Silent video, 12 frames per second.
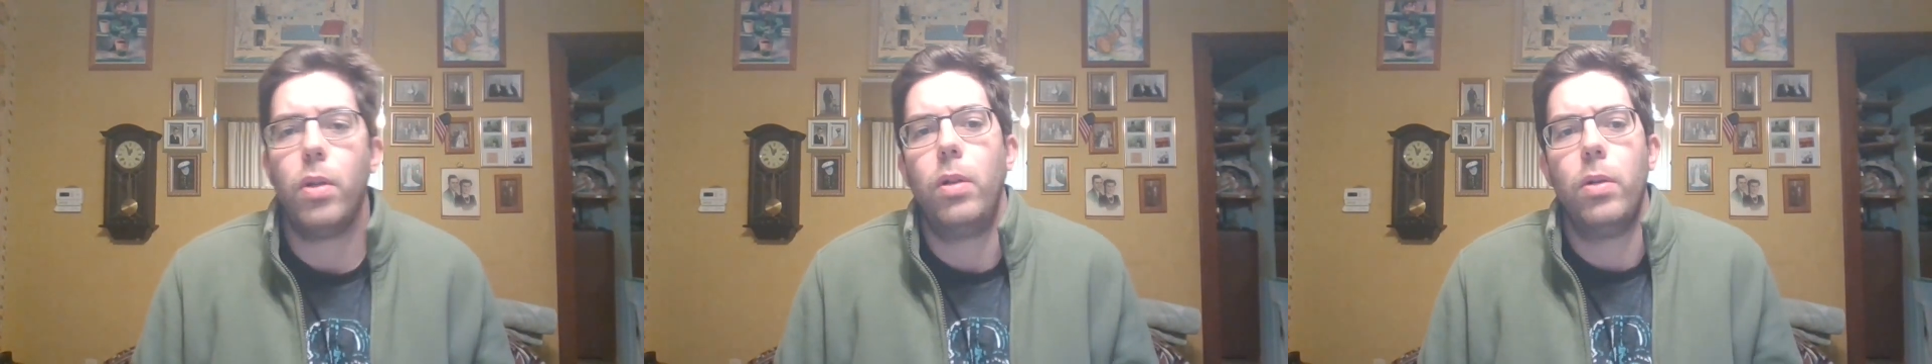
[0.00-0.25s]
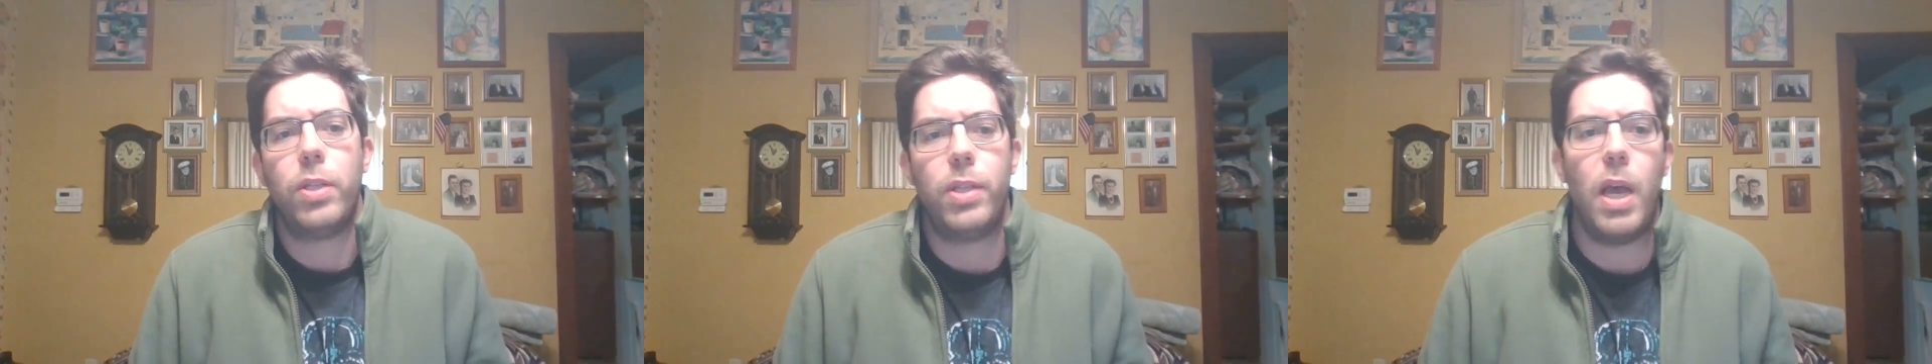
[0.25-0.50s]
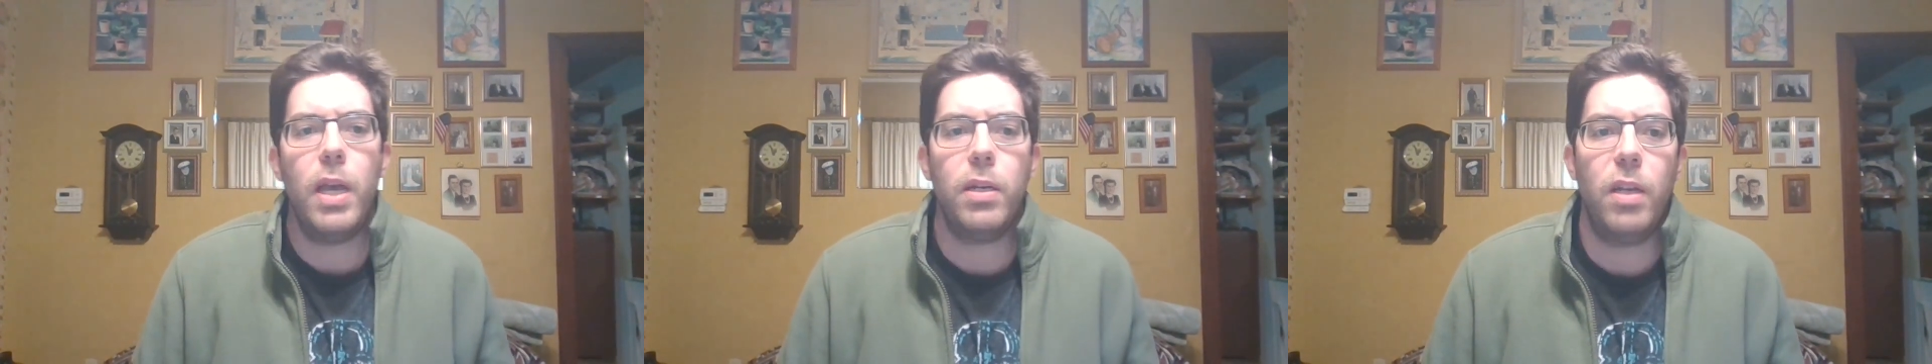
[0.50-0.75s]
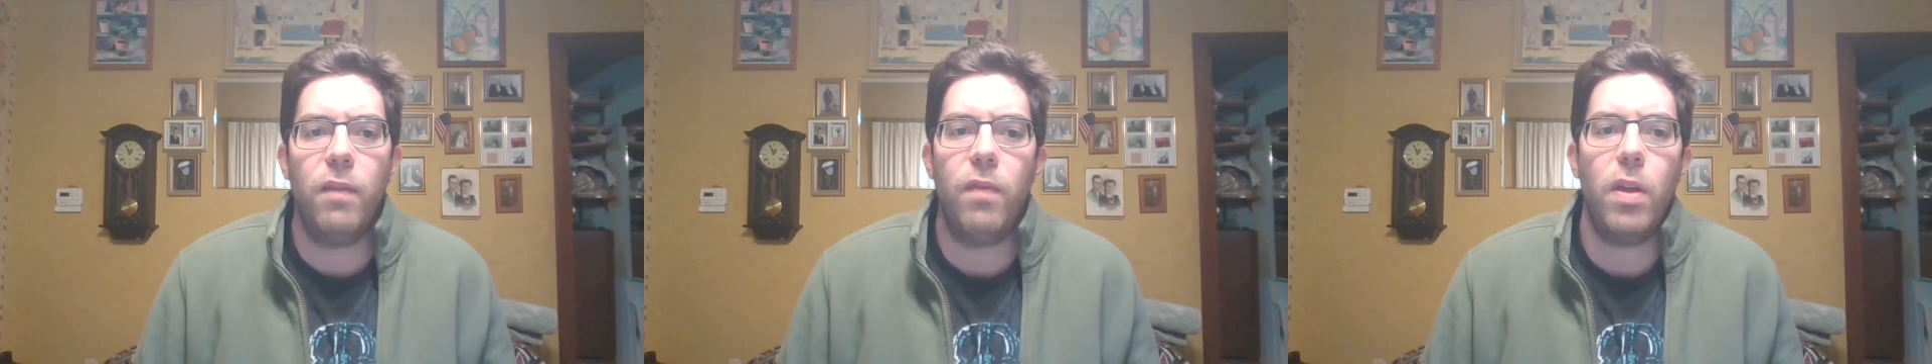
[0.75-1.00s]
or
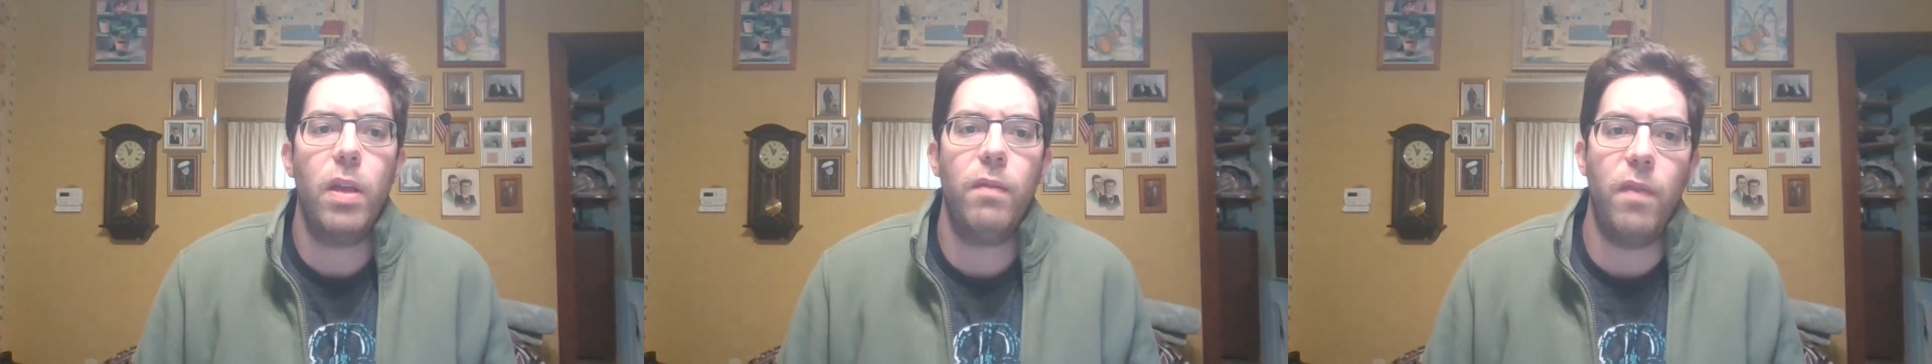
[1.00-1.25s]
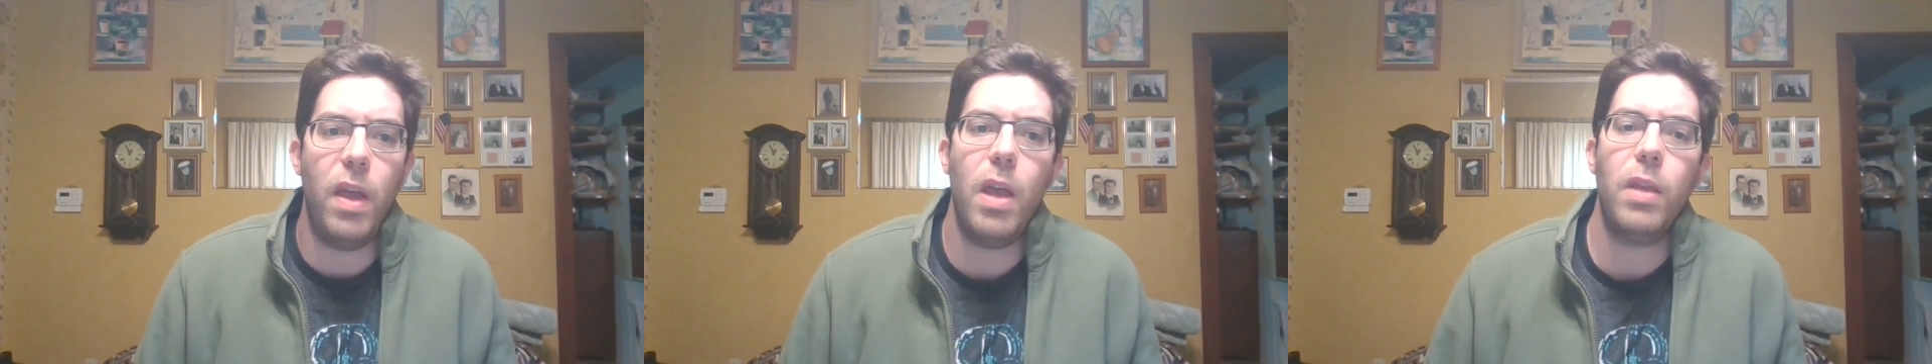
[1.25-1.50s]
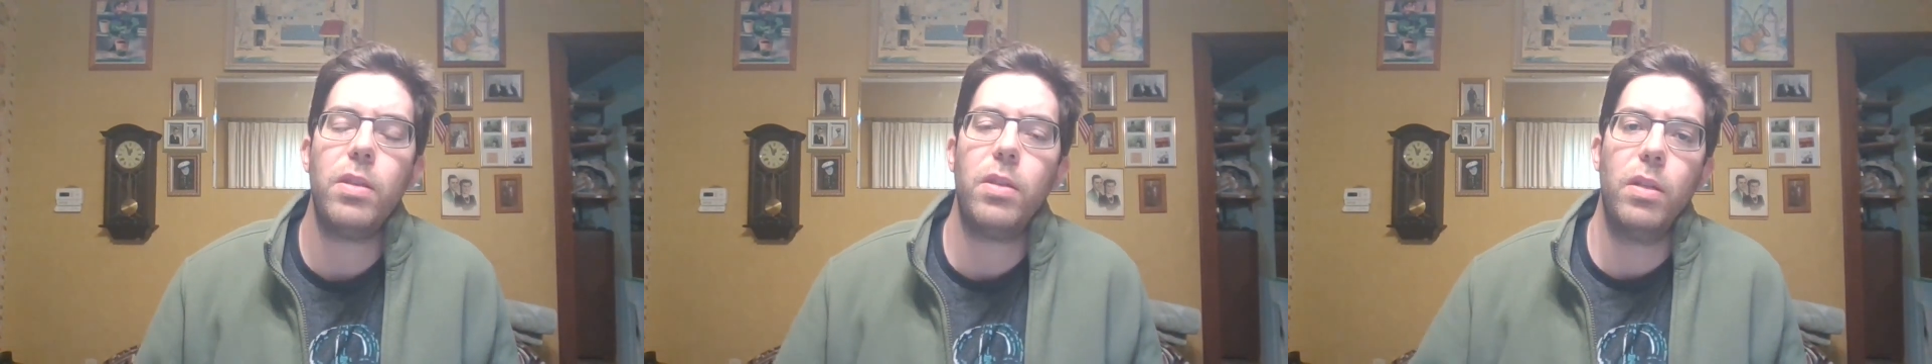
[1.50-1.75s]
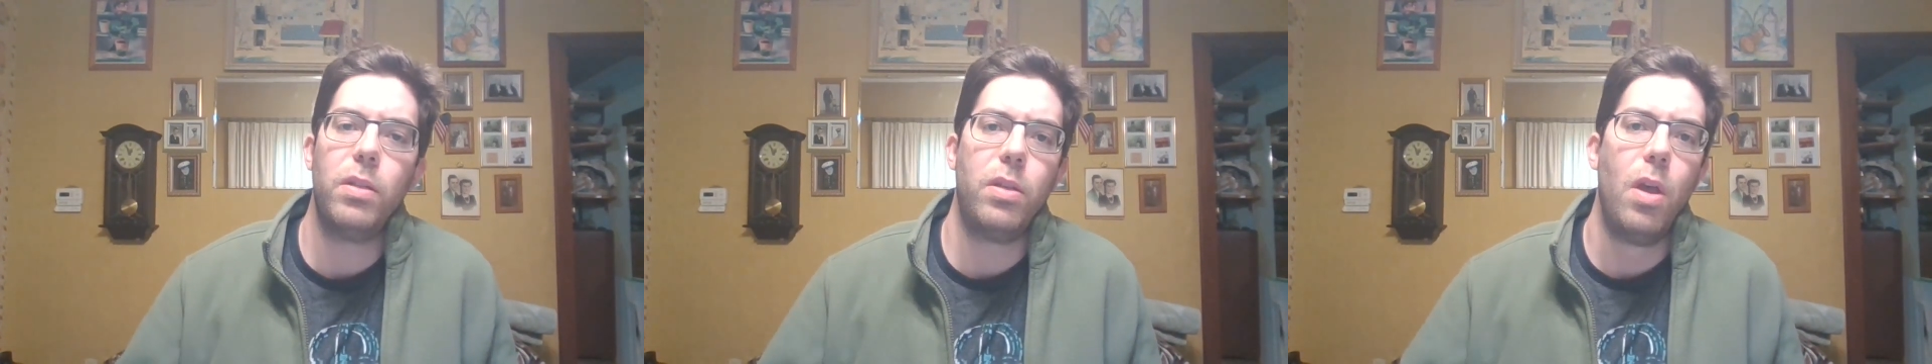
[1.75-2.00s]
scientific advance is